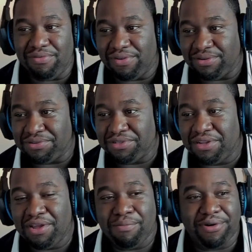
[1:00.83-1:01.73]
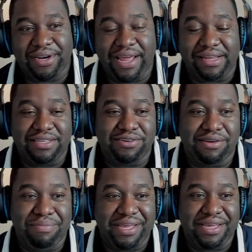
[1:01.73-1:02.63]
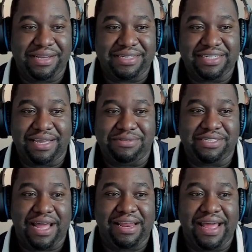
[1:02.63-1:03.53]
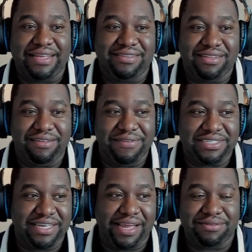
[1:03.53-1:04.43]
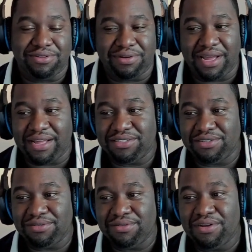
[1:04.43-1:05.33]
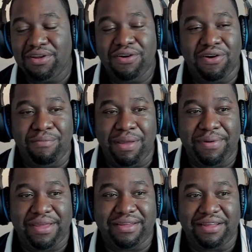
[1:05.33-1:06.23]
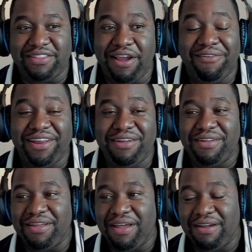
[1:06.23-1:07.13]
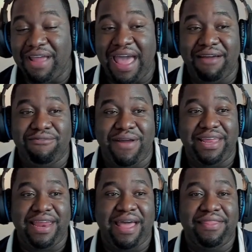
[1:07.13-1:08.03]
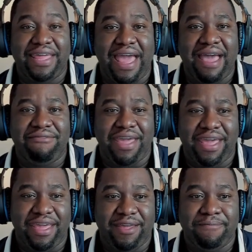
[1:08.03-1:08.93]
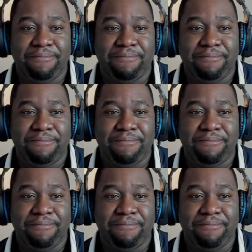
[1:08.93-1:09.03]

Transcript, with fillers: phones. More than likely, it's going to be in the same style as the division games on console, or maybe they already have right now. They have a